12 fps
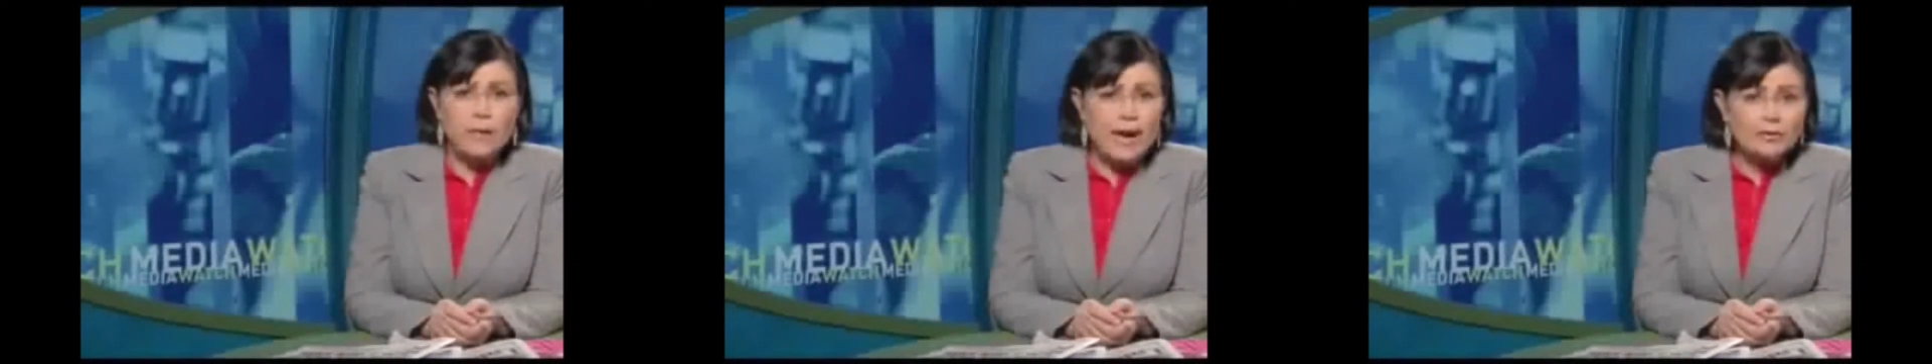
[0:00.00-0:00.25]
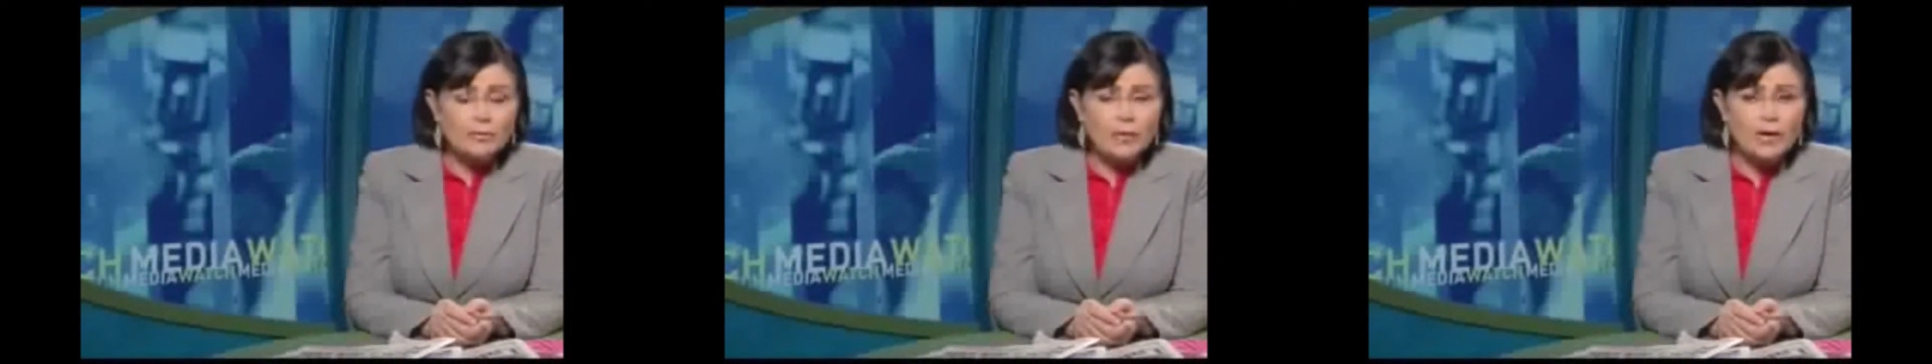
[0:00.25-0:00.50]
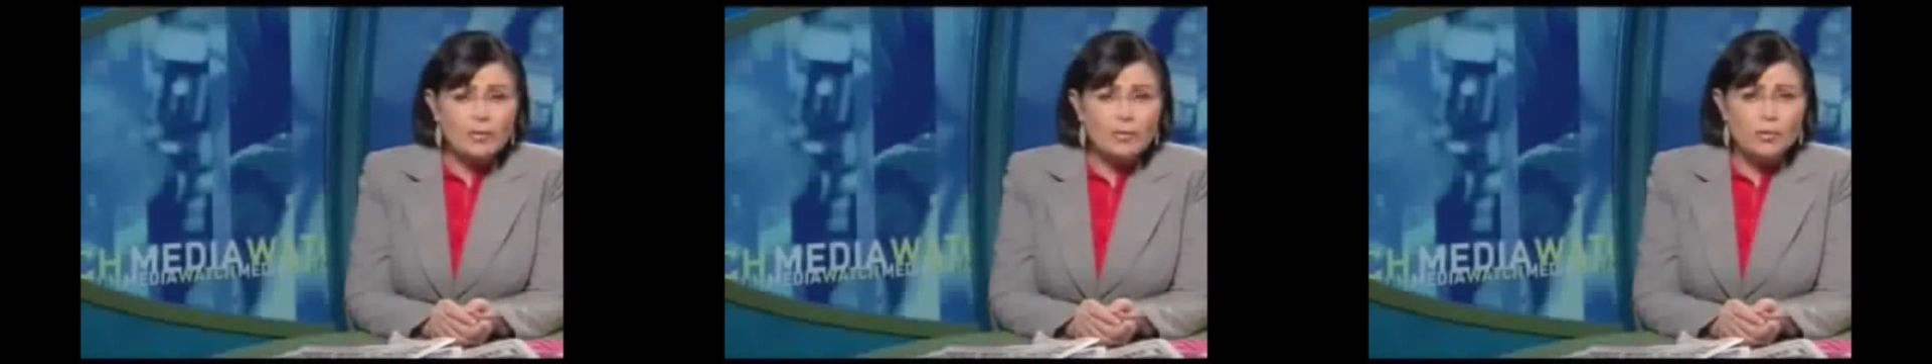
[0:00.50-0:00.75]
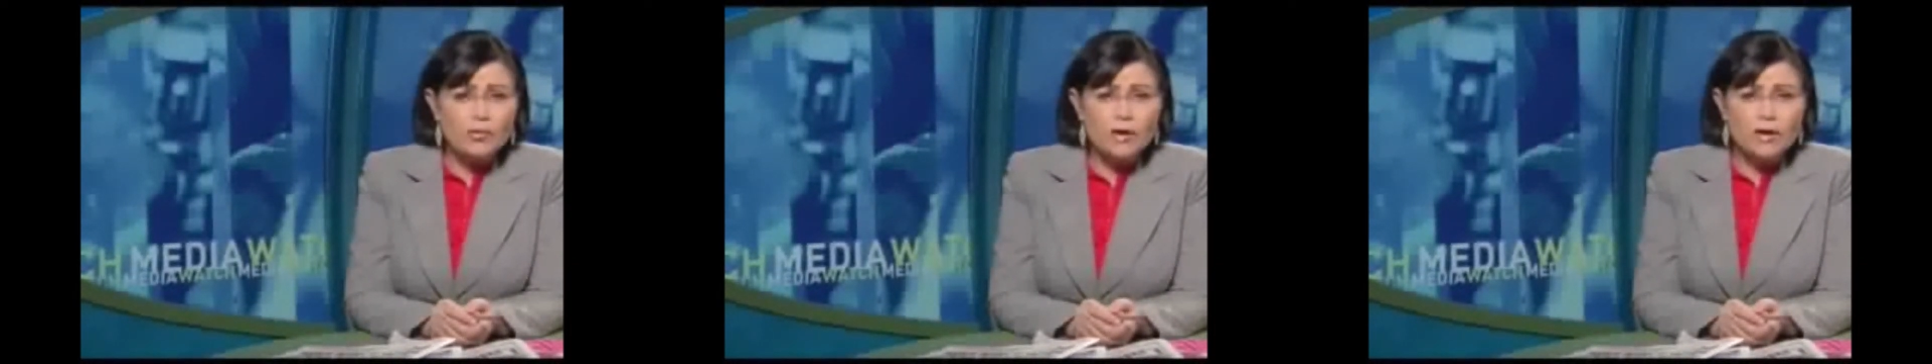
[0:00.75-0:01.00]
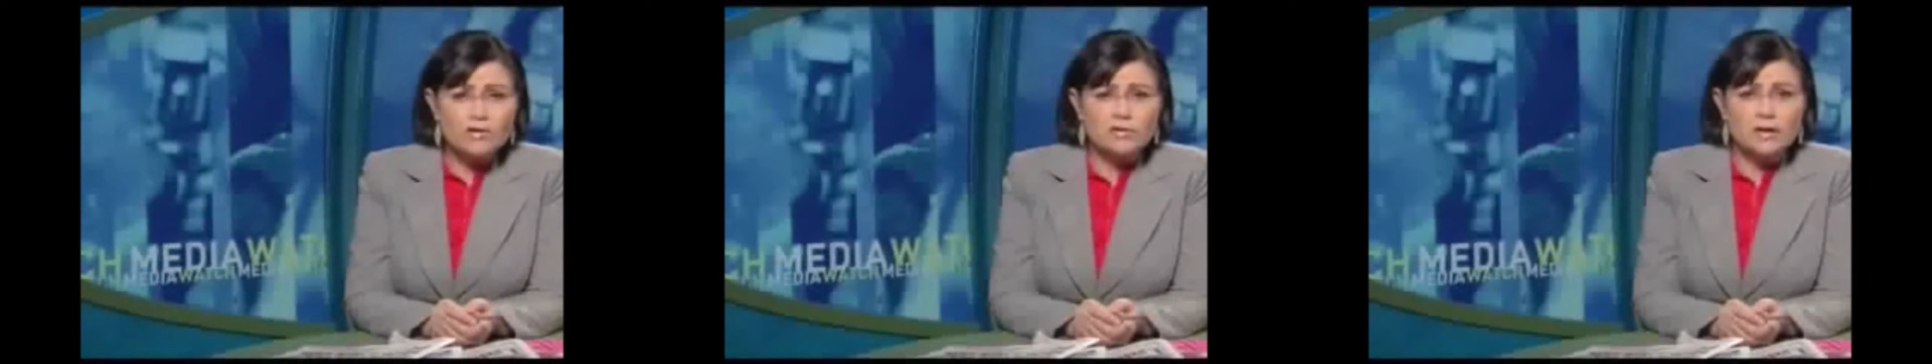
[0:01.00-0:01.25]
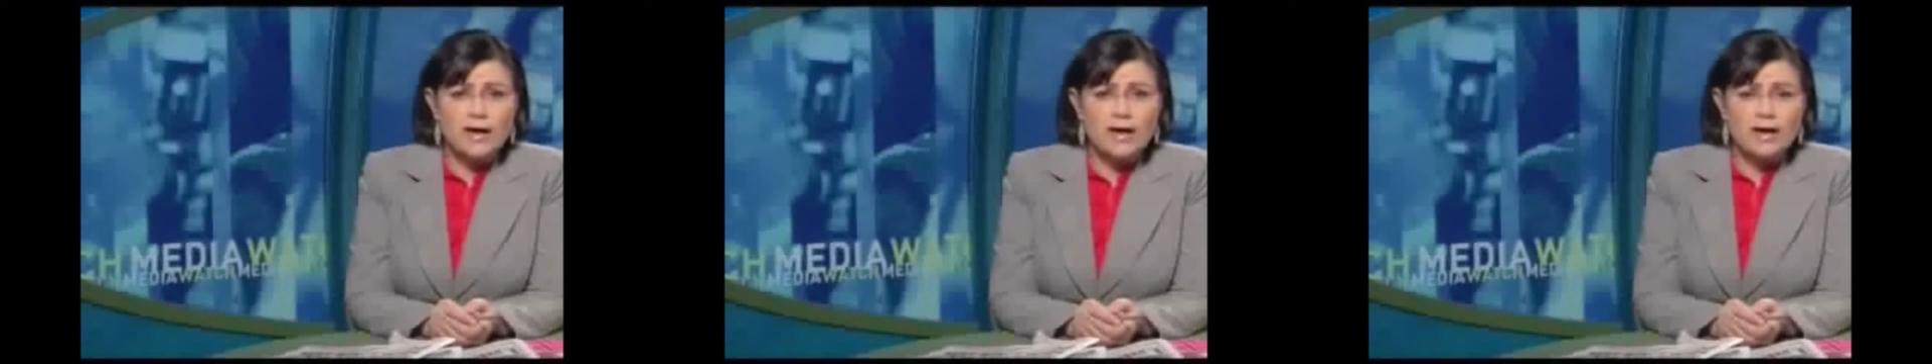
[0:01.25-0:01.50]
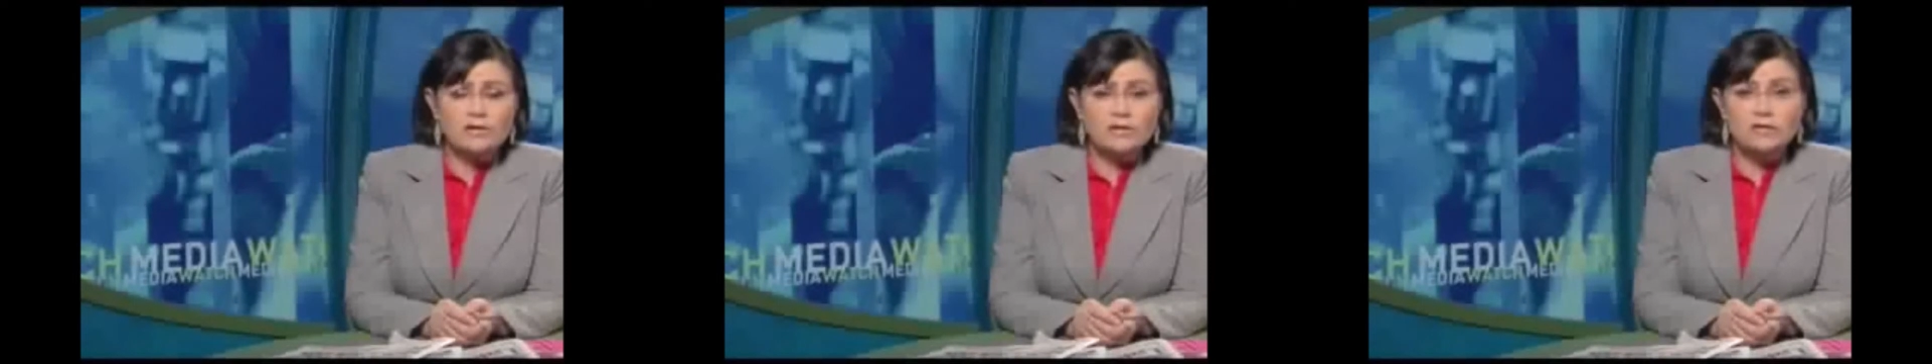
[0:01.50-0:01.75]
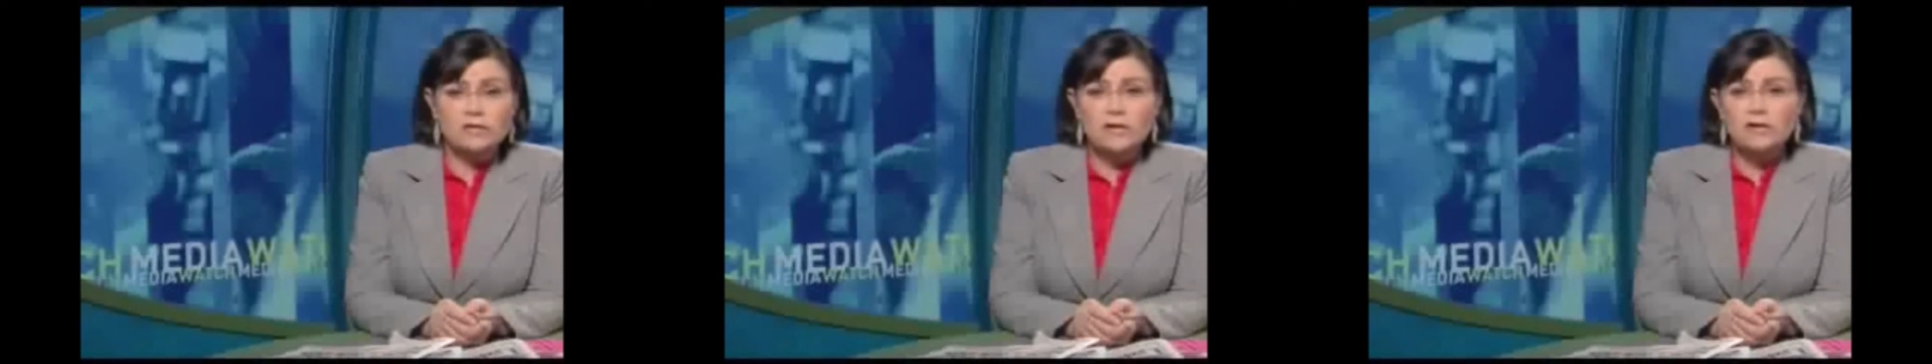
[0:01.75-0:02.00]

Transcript: backed by the Broadcasting Act,